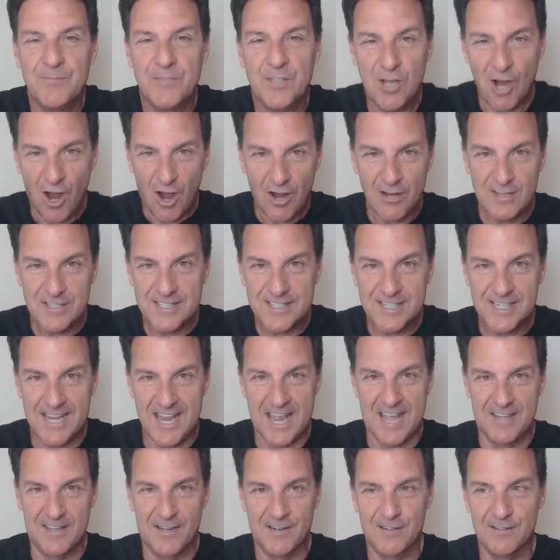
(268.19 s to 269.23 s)
cards
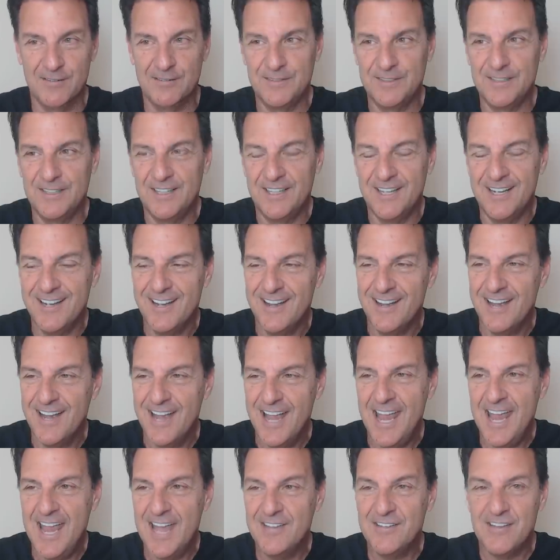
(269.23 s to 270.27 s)
together
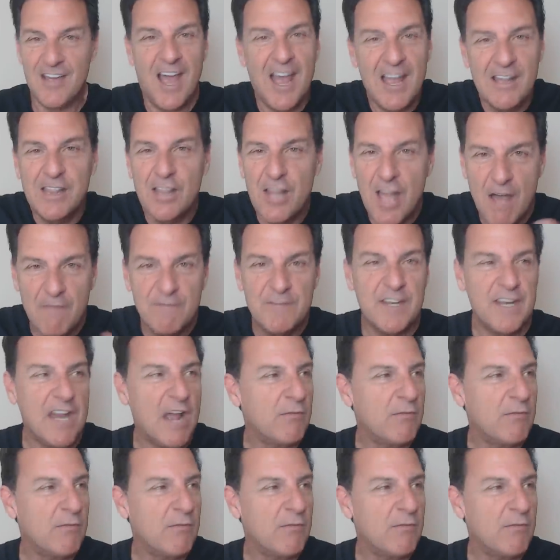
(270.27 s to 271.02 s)
and I loved it.